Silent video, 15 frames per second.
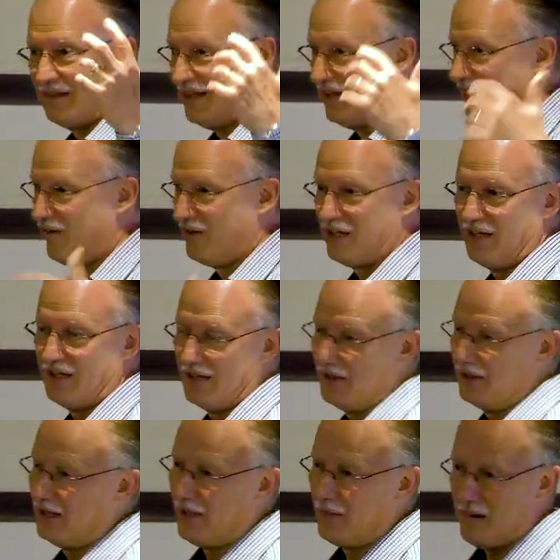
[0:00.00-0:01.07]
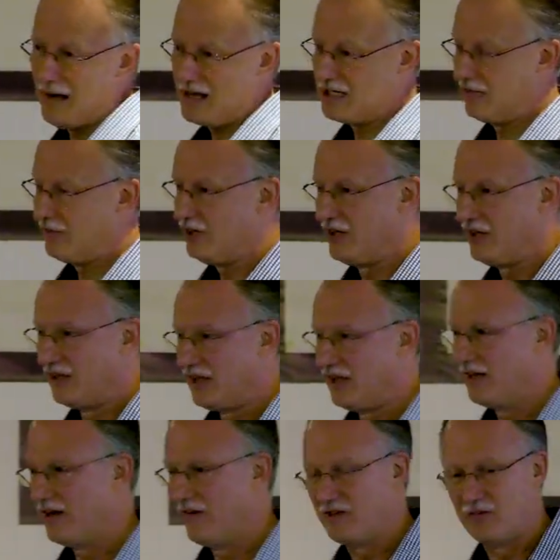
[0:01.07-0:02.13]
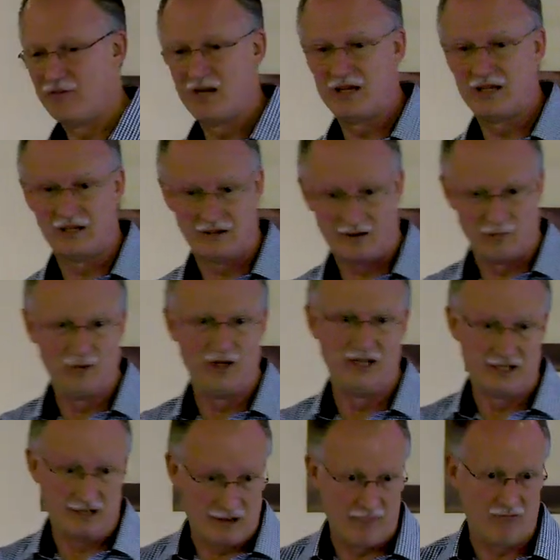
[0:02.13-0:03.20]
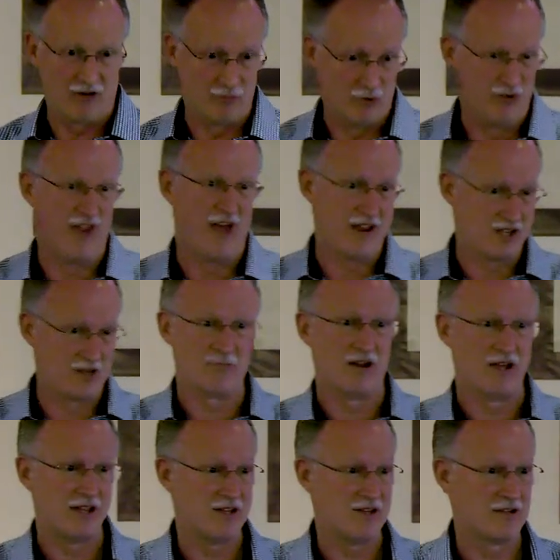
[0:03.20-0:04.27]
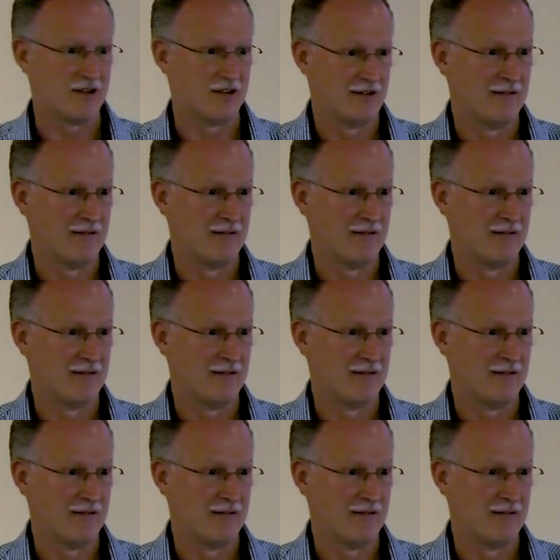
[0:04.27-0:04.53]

did everything that they possibly could think of to make it a really comfortable, nice place.